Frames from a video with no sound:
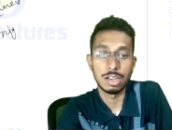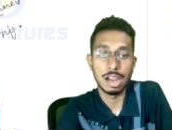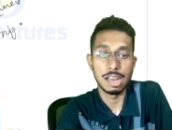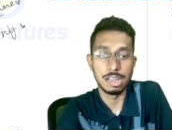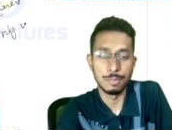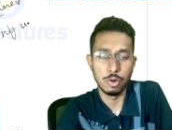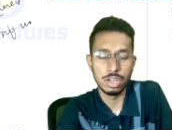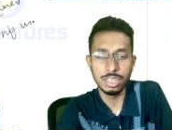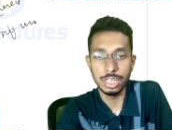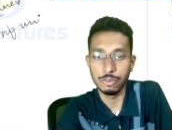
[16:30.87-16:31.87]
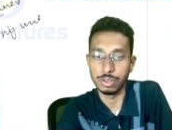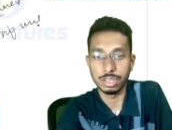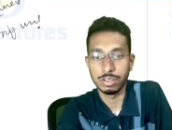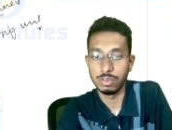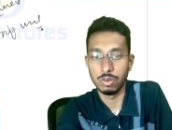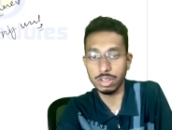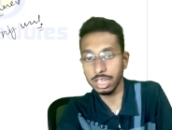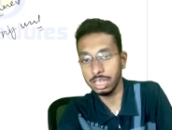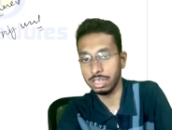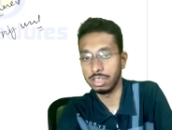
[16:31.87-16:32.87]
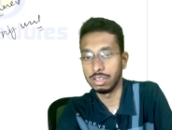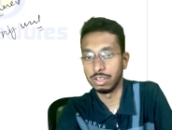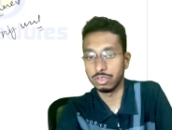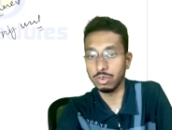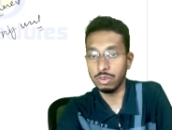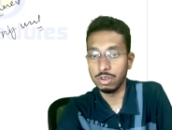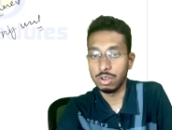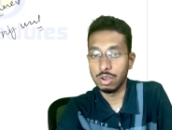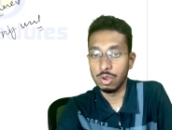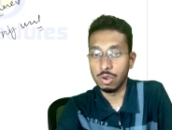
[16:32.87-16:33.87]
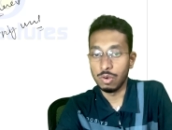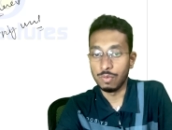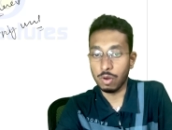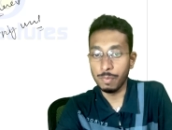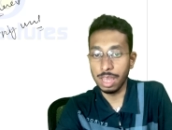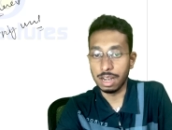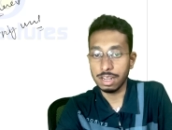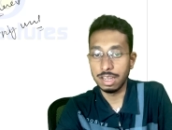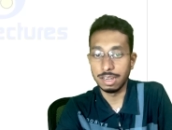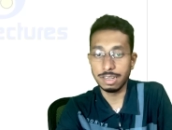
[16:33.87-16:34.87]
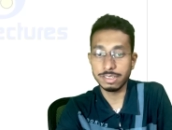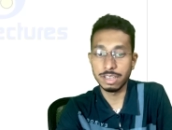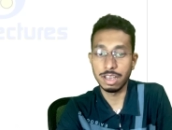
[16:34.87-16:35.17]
early morning urine. okay so from here let's